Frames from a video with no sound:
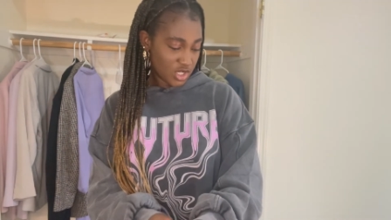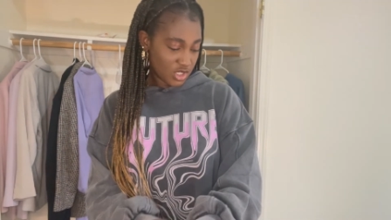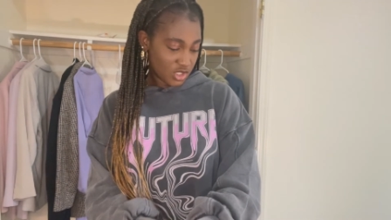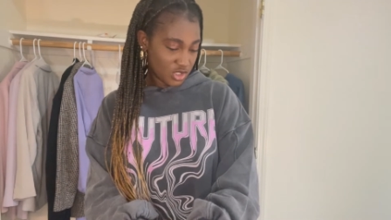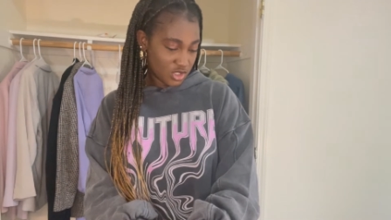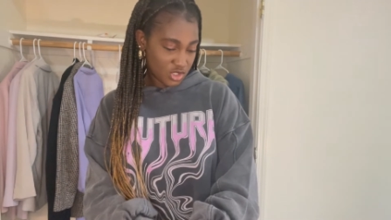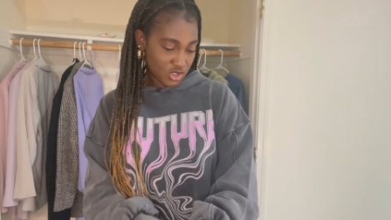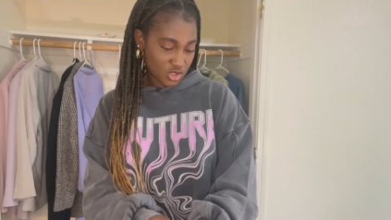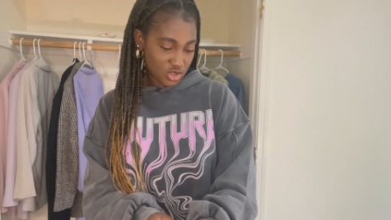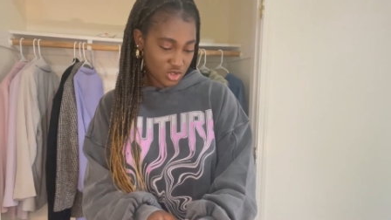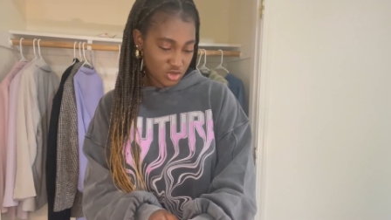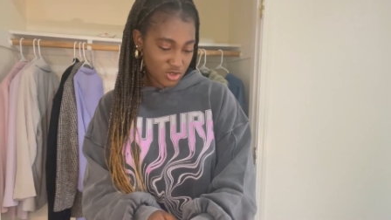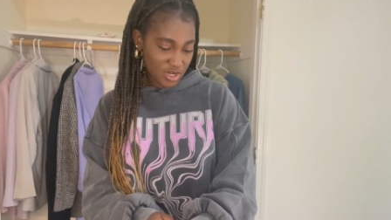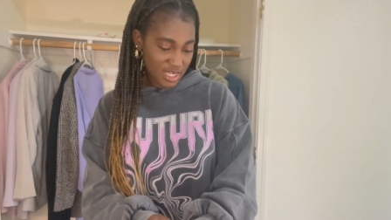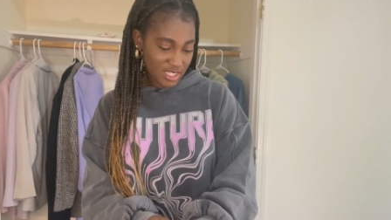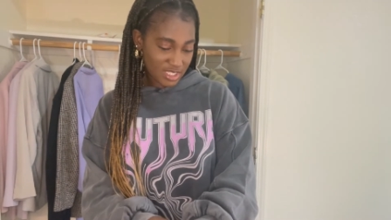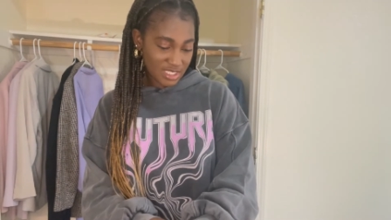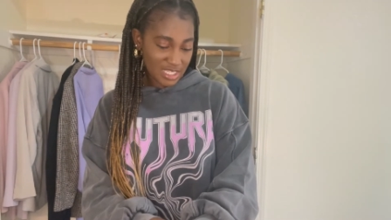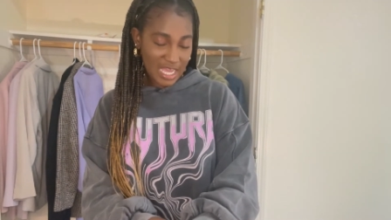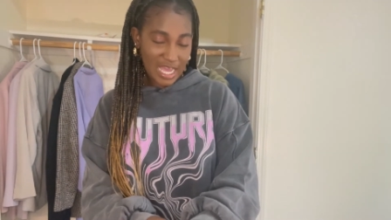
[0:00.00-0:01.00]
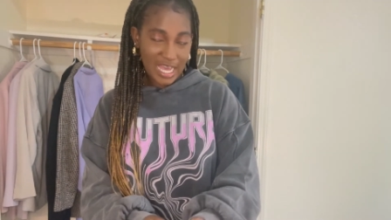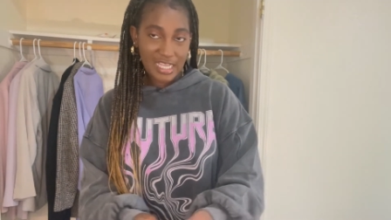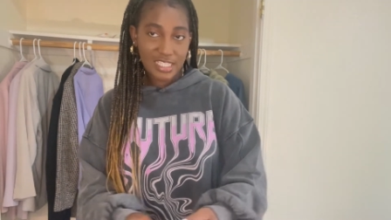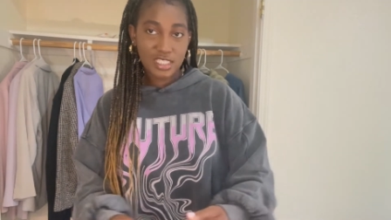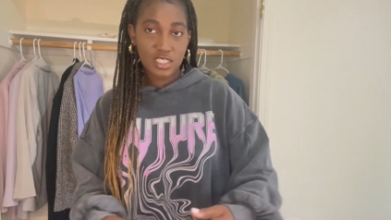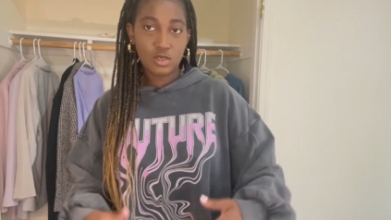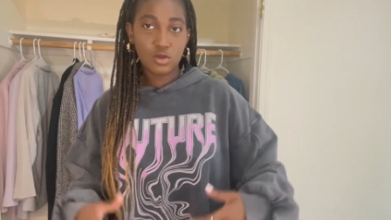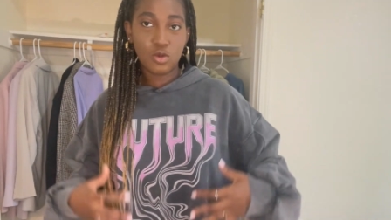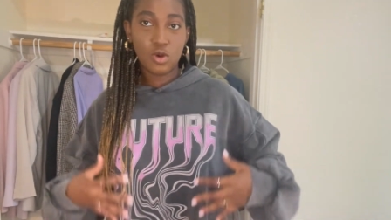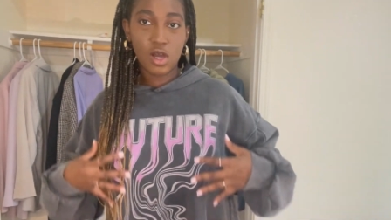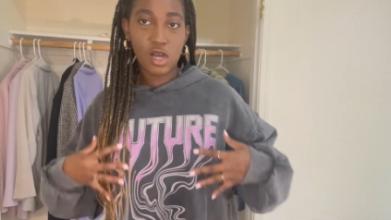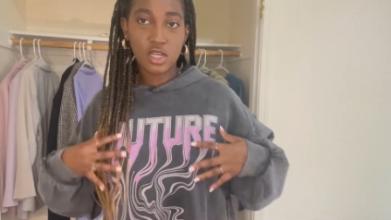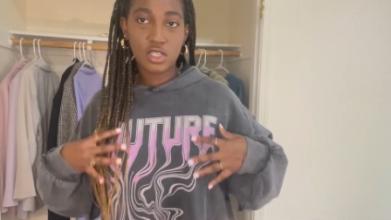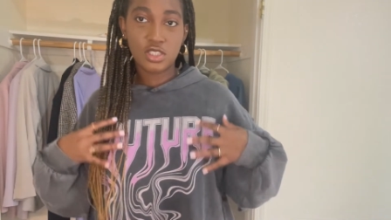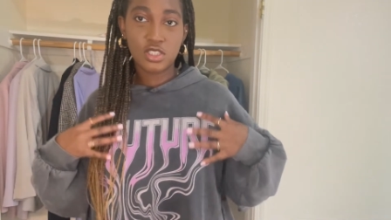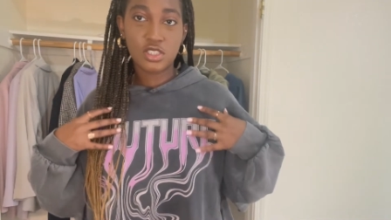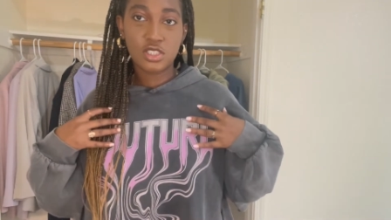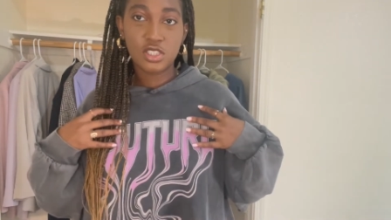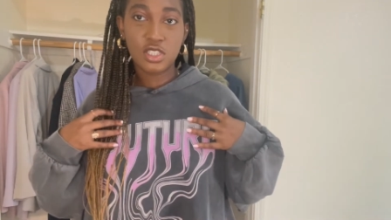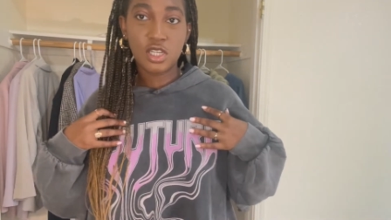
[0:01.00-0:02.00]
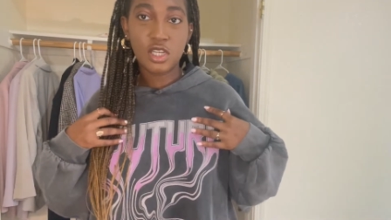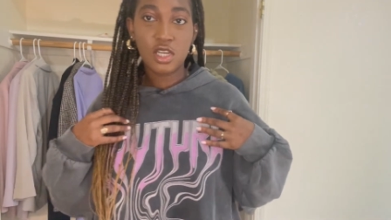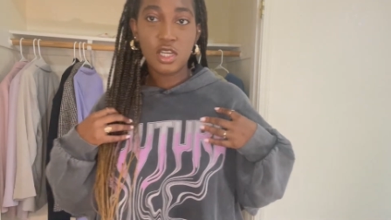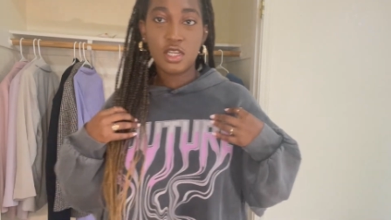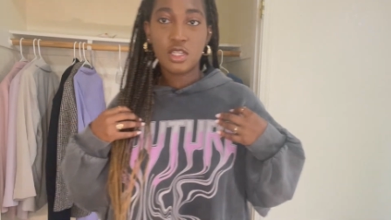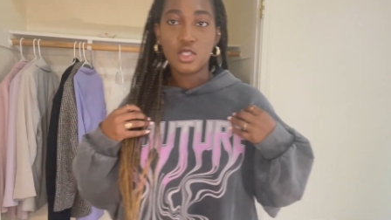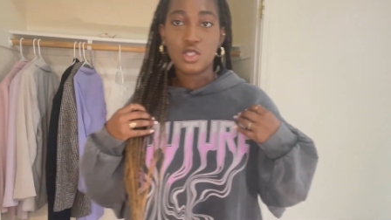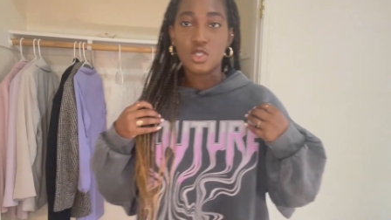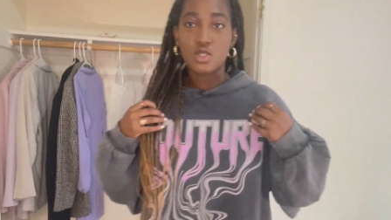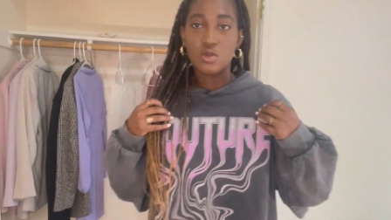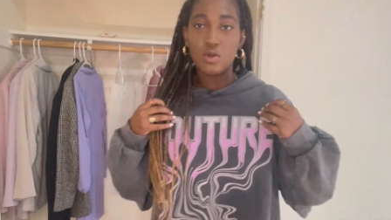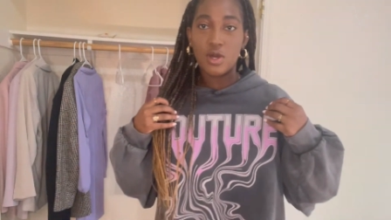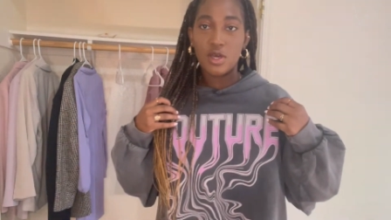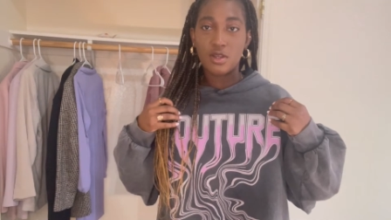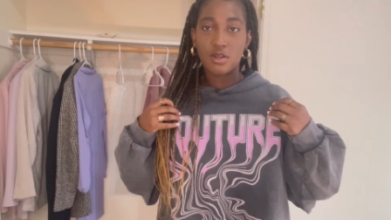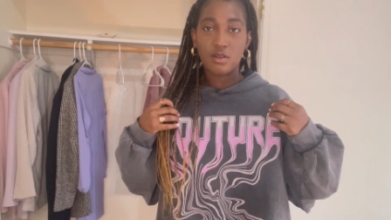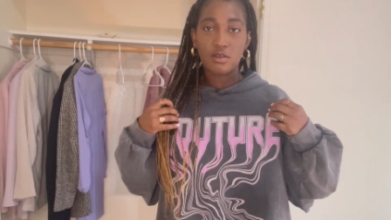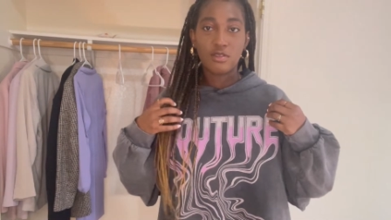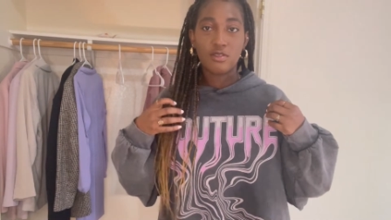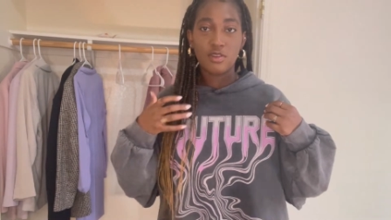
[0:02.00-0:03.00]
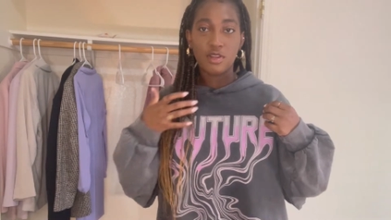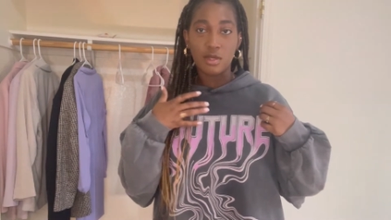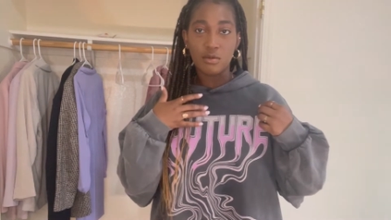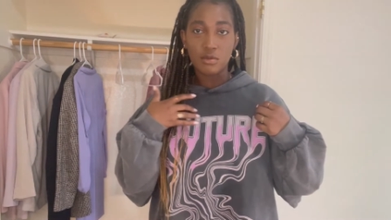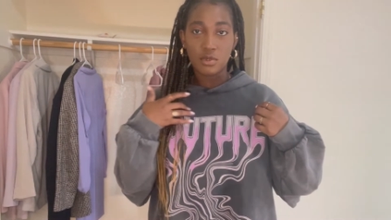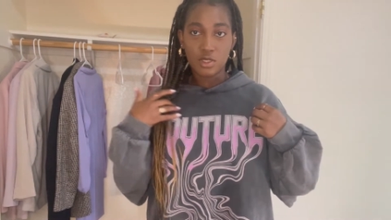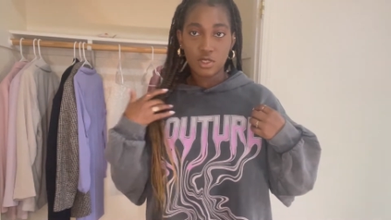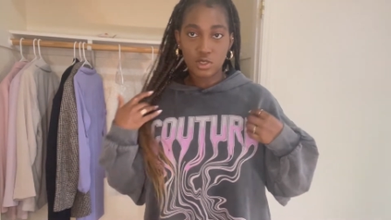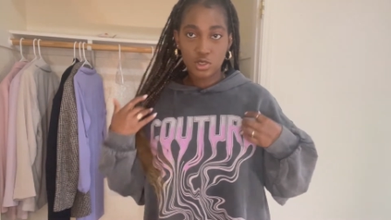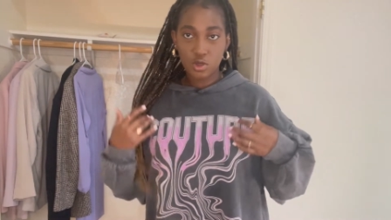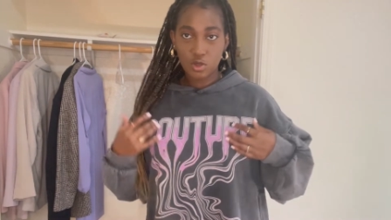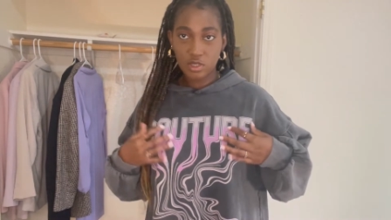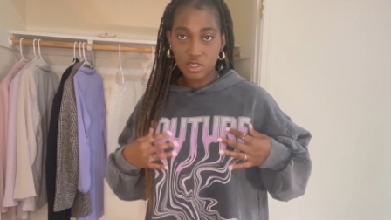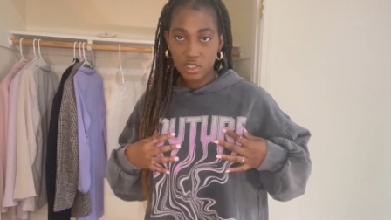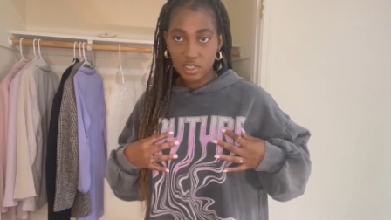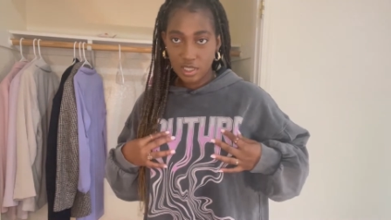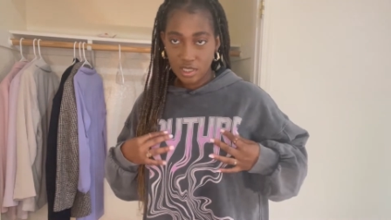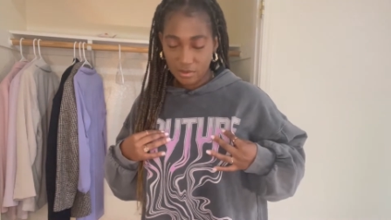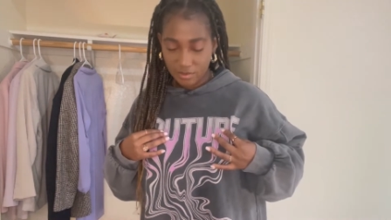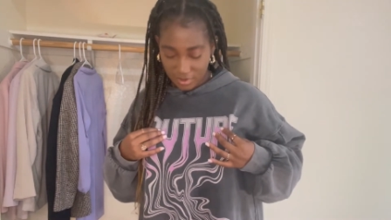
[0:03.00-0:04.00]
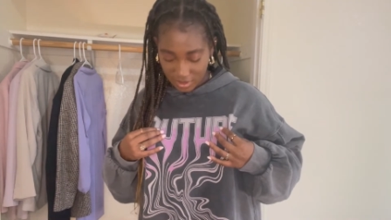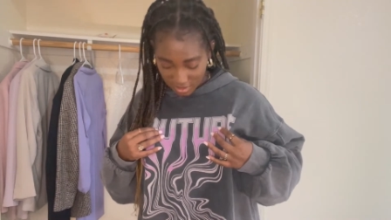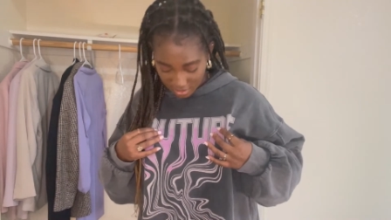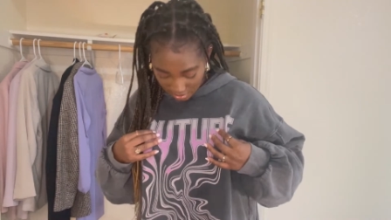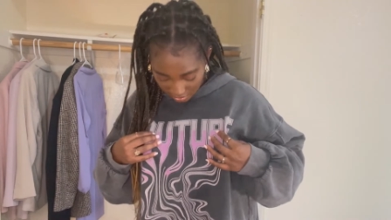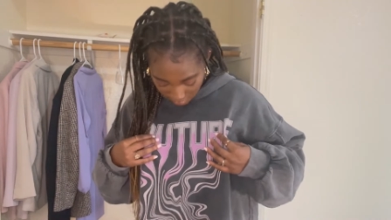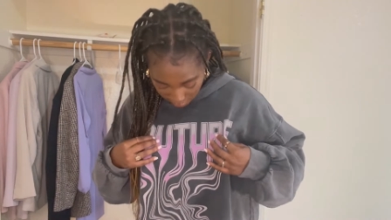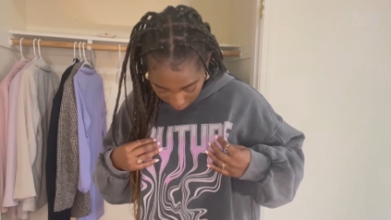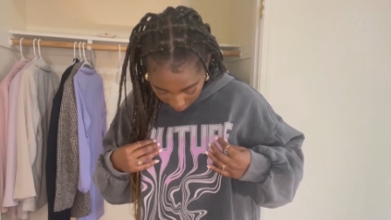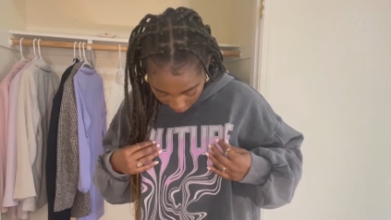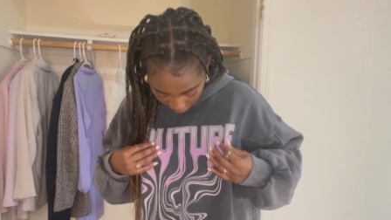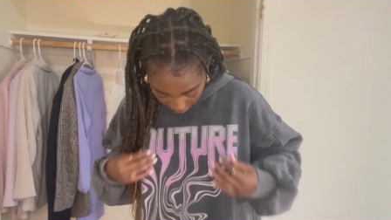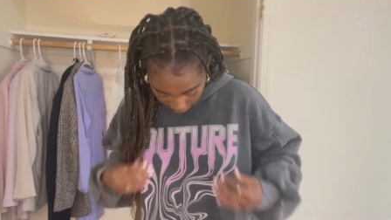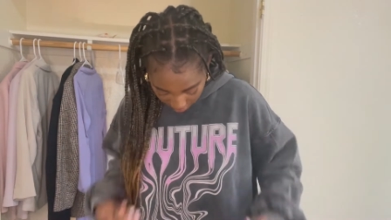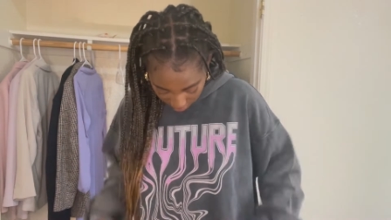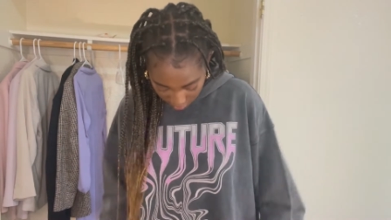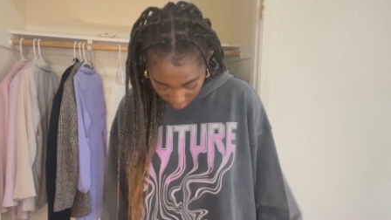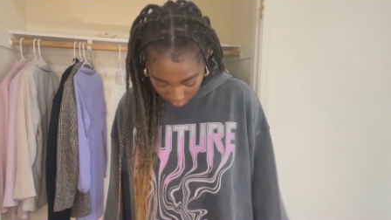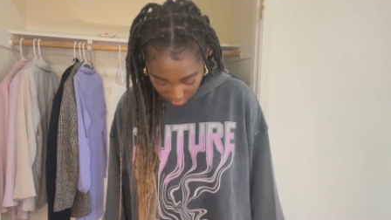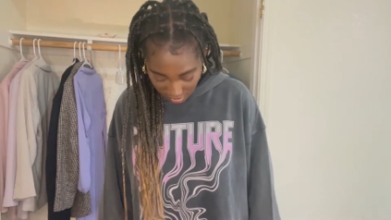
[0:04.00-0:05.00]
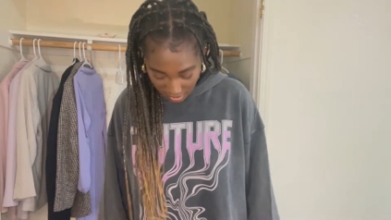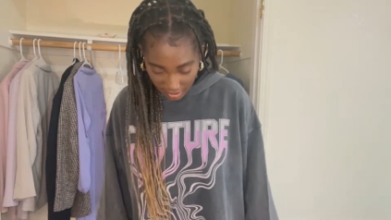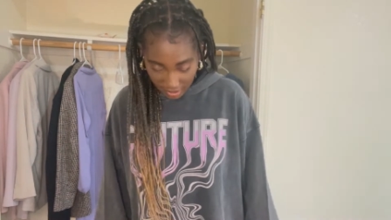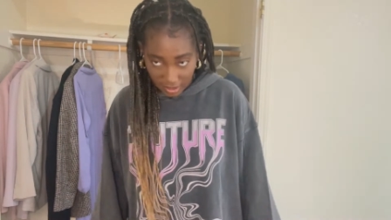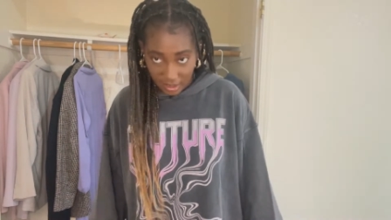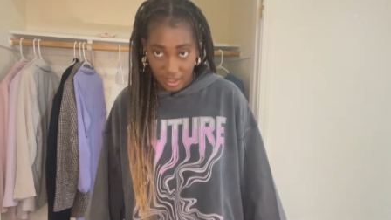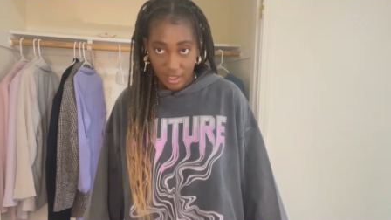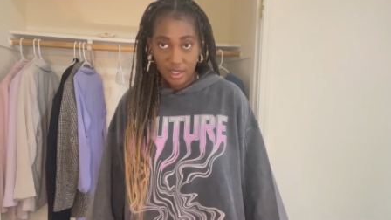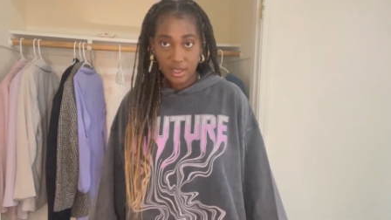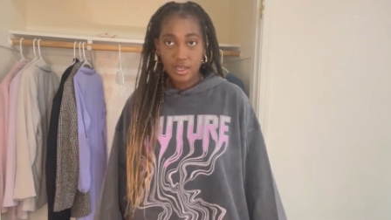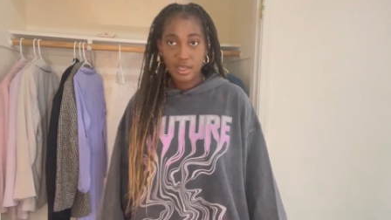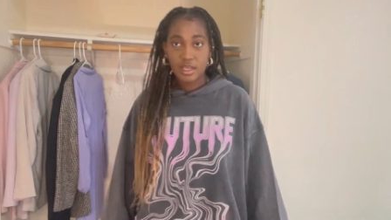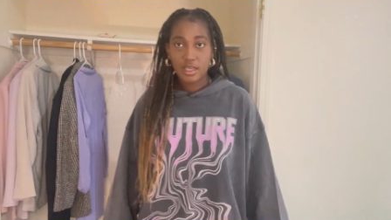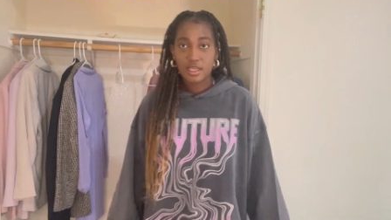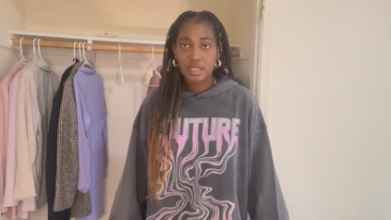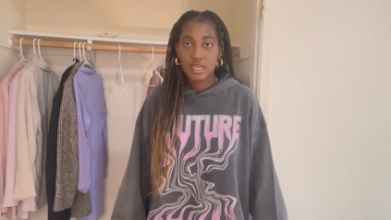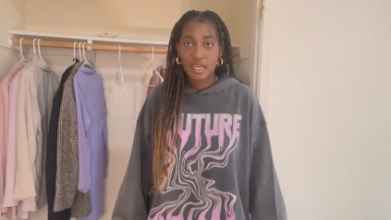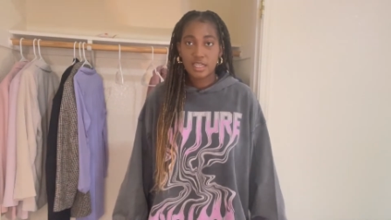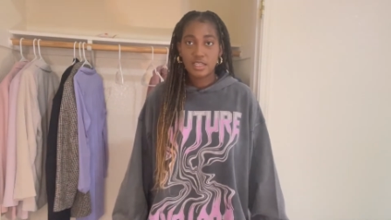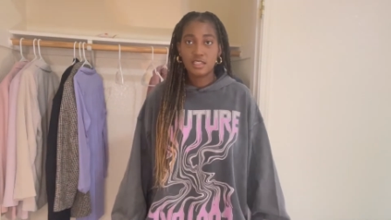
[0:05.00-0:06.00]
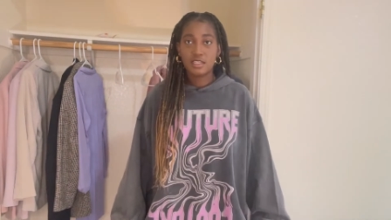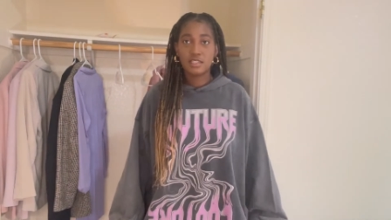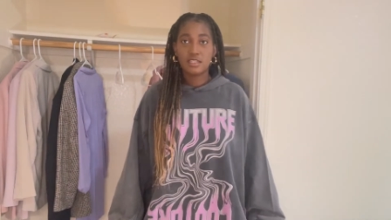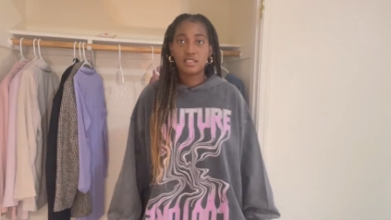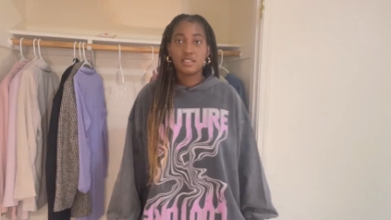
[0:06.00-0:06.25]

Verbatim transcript: distressed acid wash sweater from Couture Club. It's a brand in the U K. It kind of,